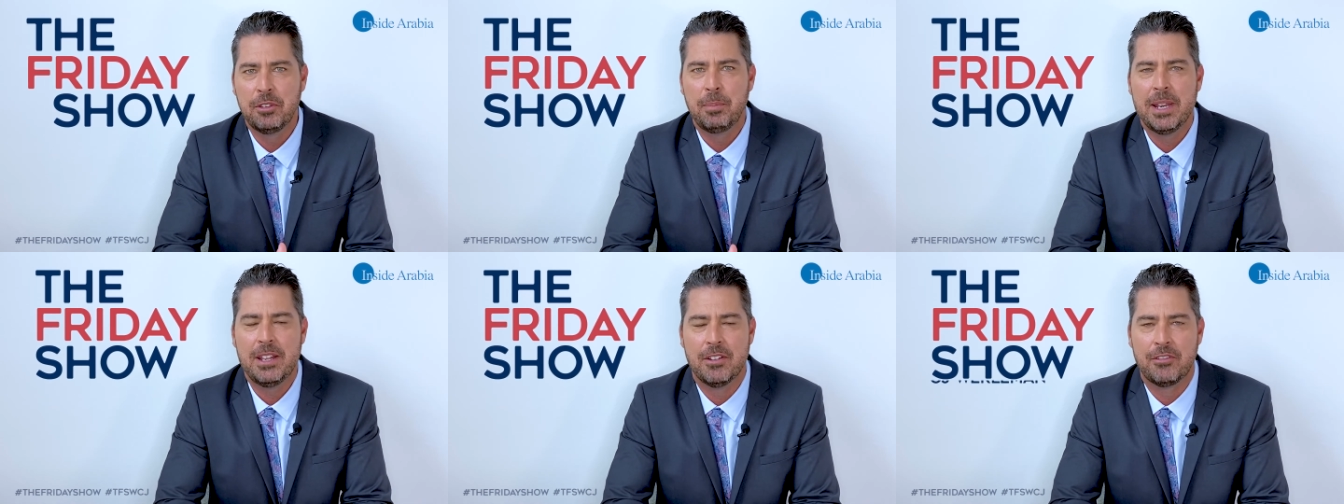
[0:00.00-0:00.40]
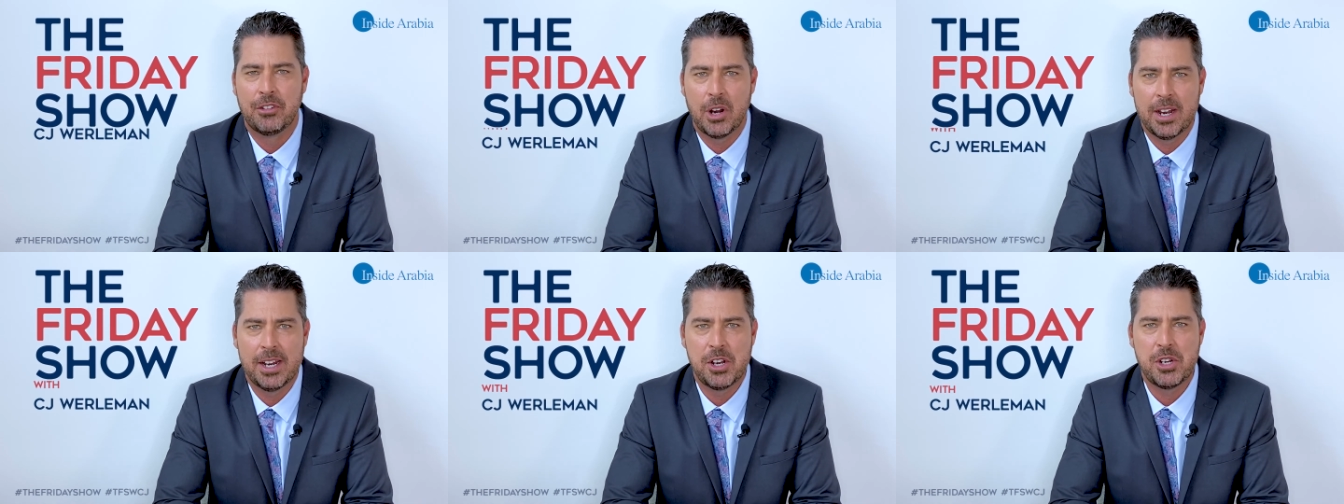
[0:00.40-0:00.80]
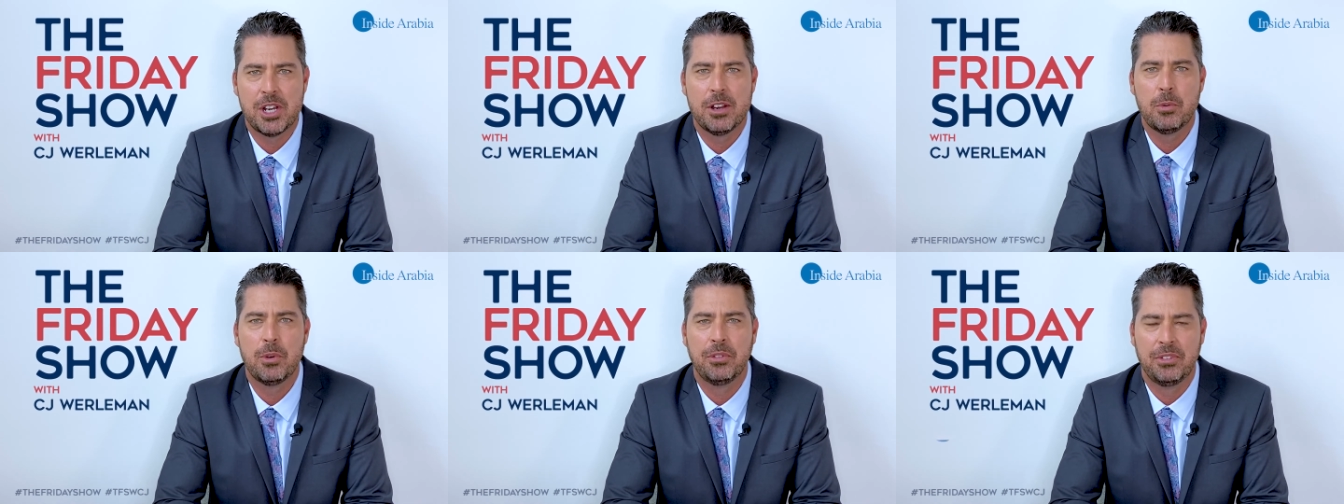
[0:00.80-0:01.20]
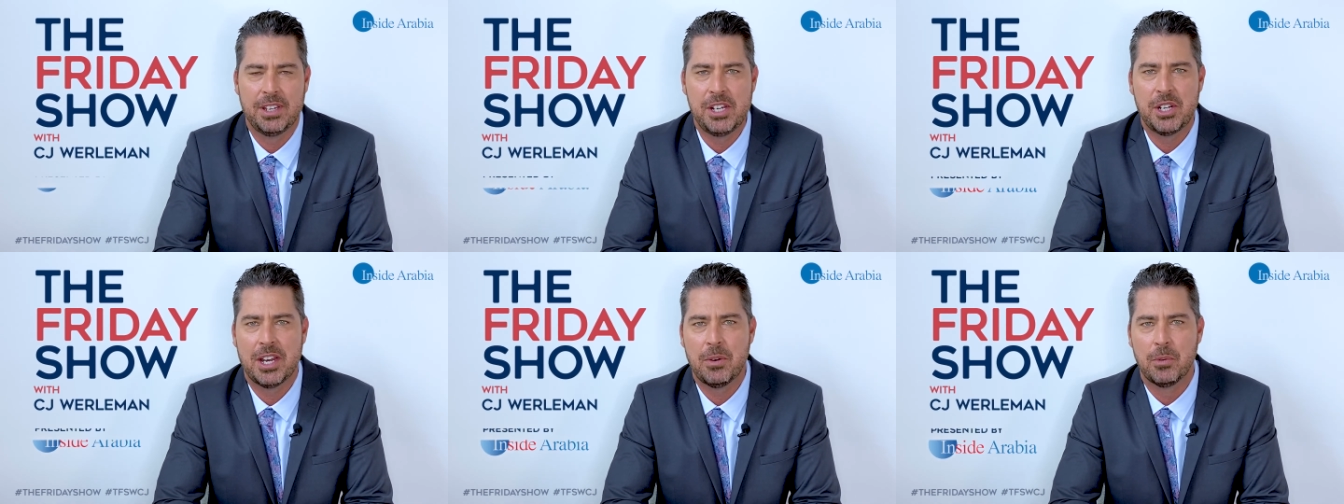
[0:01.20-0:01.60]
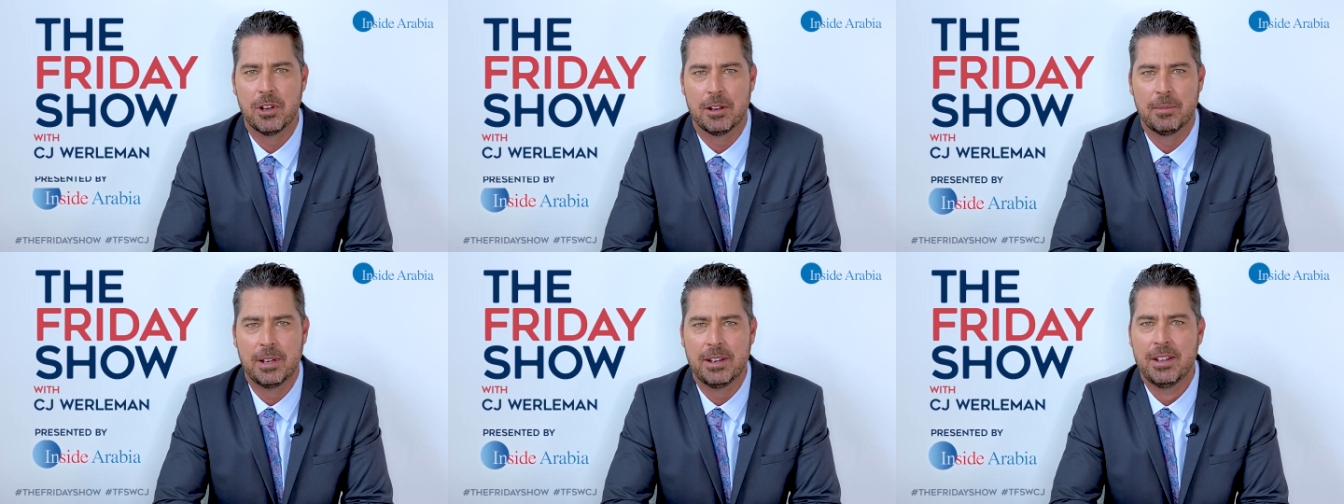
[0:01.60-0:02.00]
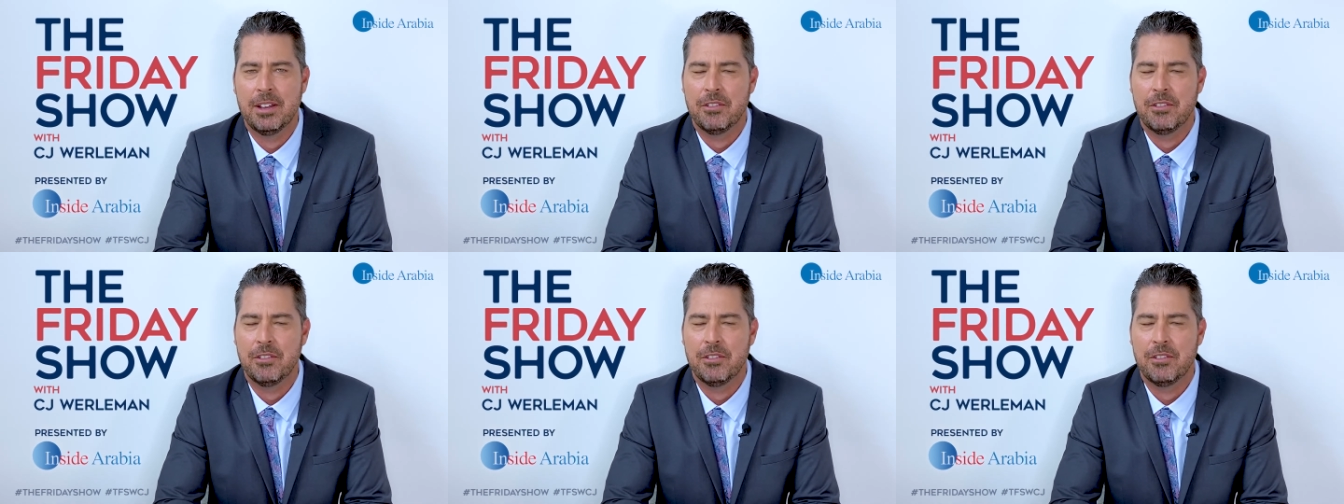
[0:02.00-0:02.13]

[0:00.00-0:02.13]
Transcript: been the Friday Show with CJ Werleman.